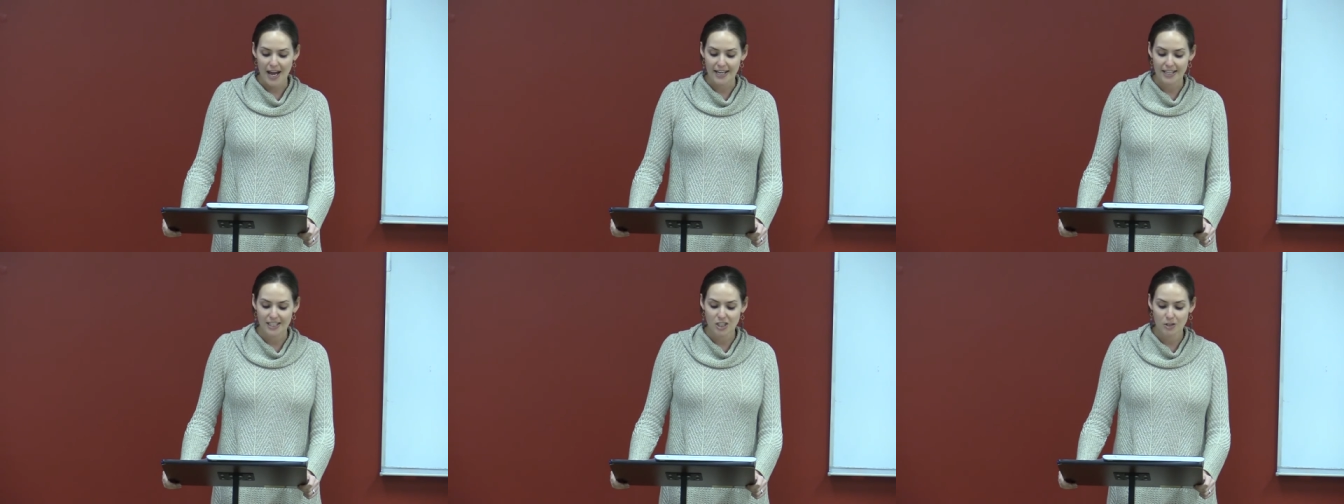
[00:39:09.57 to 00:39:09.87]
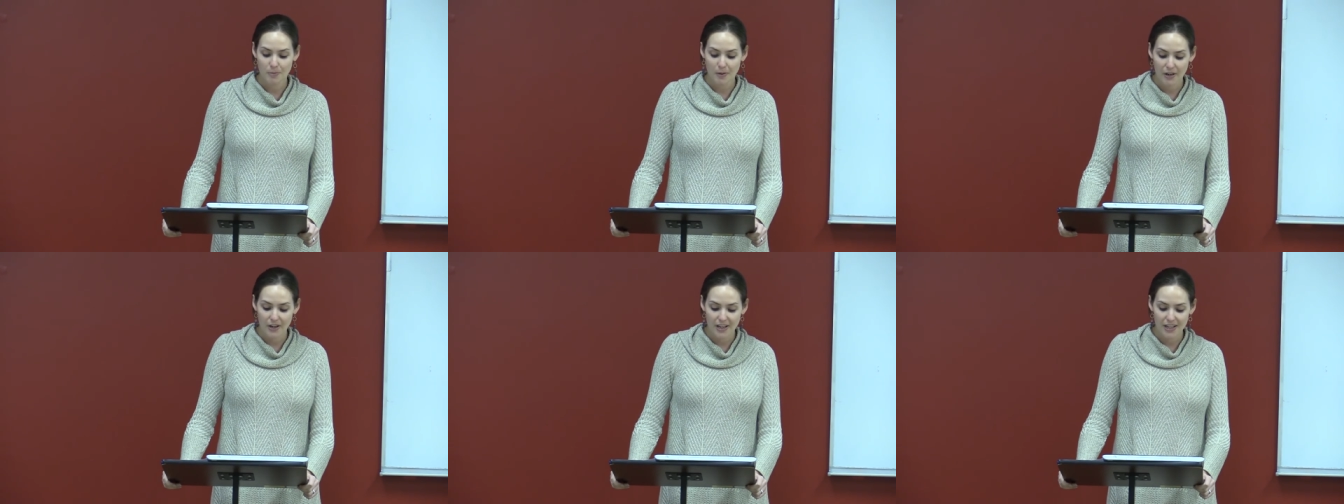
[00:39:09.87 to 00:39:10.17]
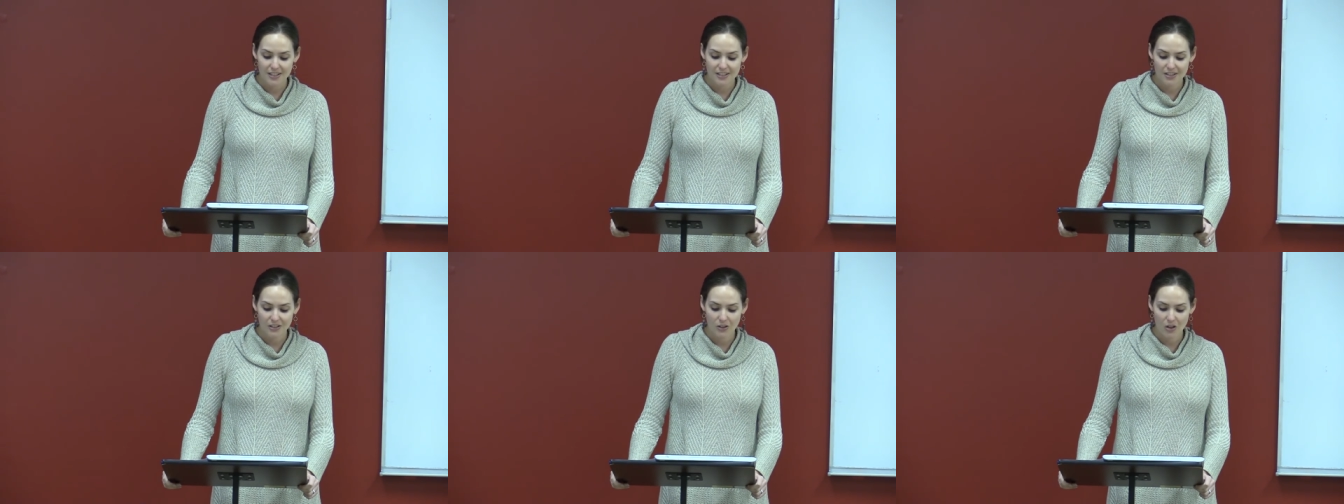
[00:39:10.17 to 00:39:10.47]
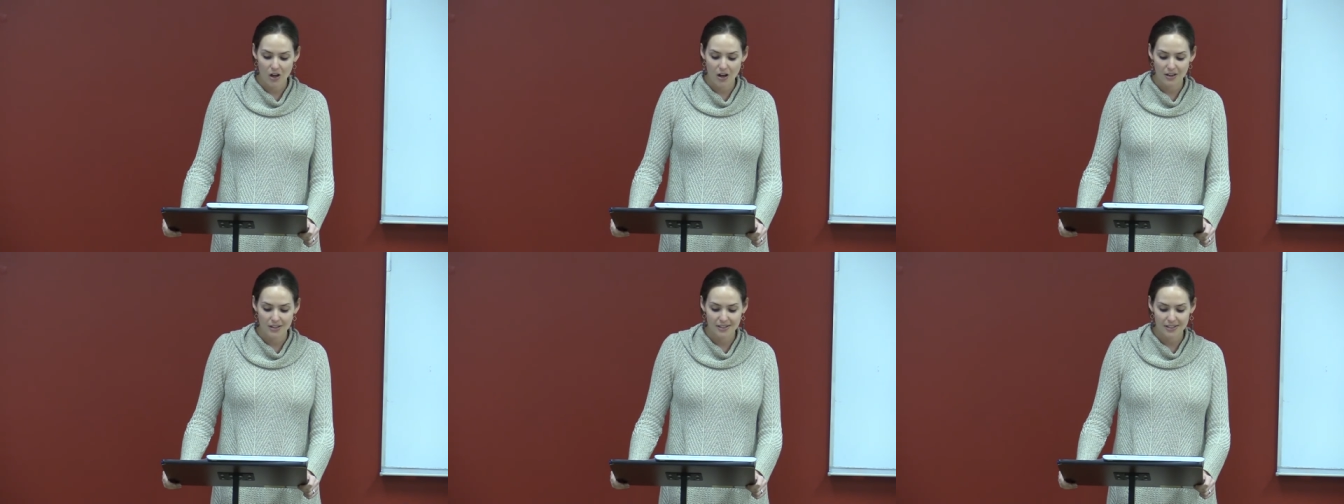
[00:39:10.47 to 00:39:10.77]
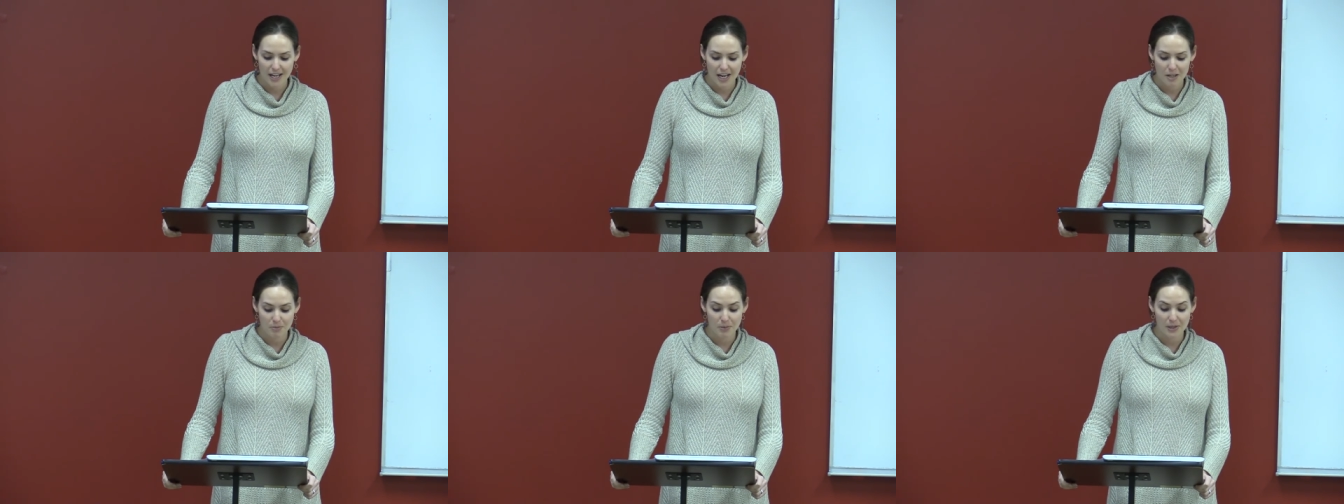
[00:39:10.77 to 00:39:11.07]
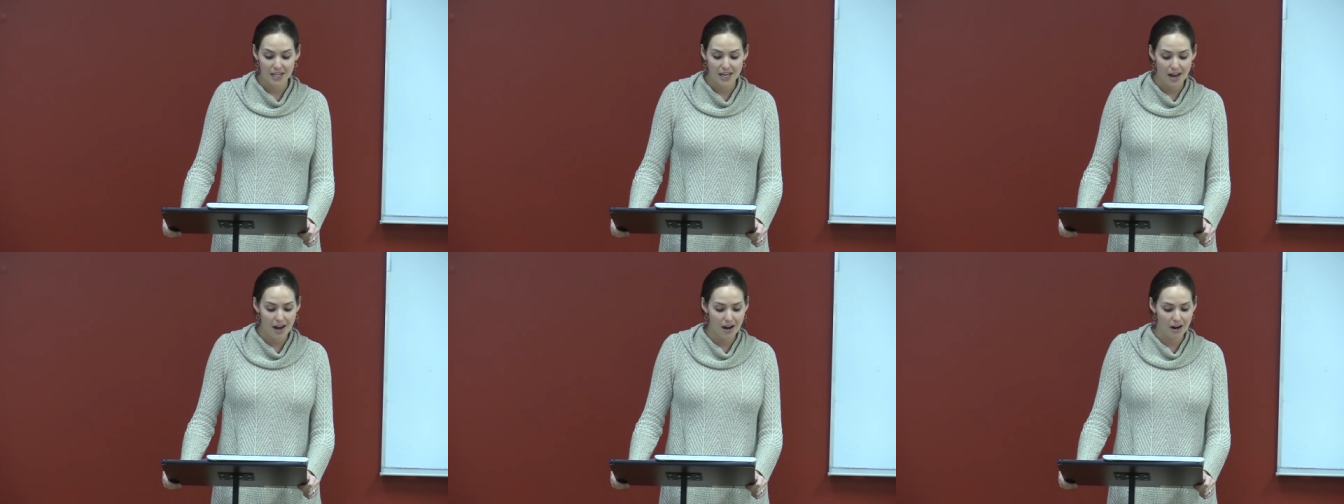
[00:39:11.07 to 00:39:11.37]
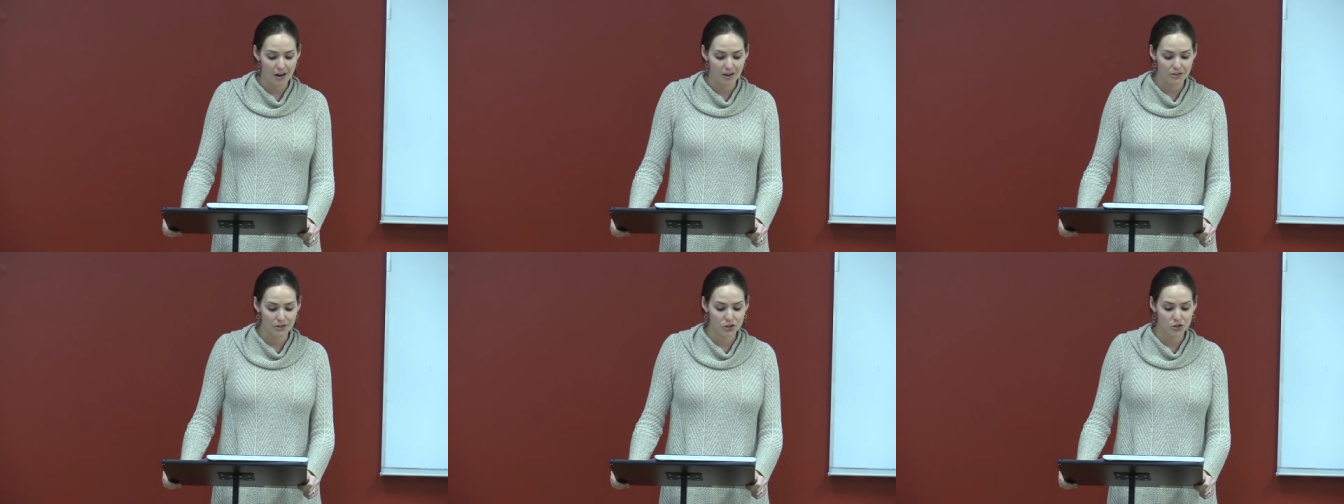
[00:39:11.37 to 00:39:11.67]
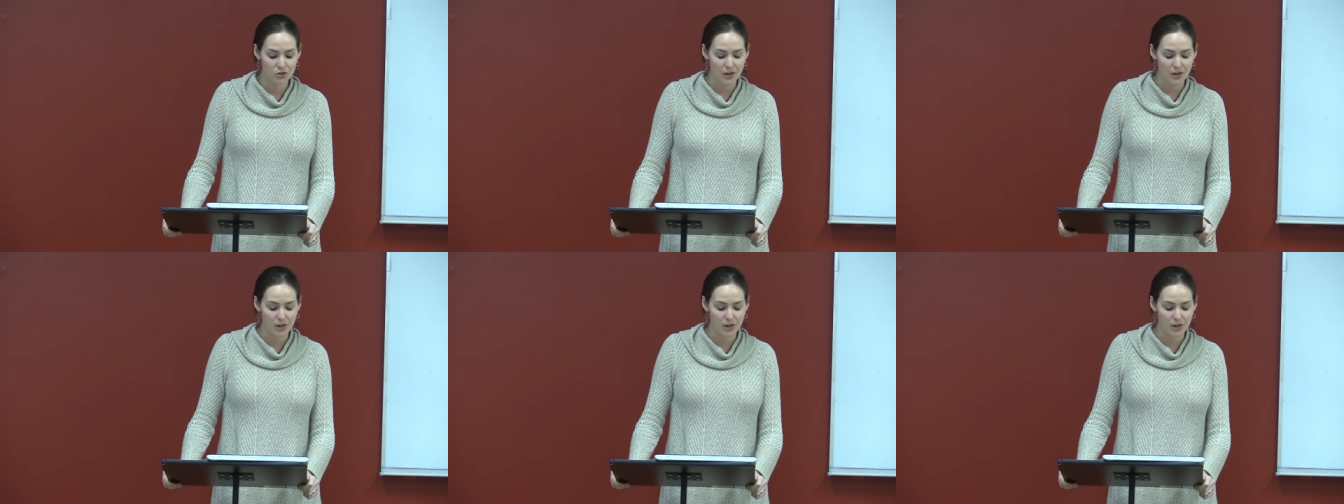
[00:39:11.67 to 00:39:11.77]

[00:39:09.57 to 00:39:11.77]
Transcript: I experienced alongside Pierre the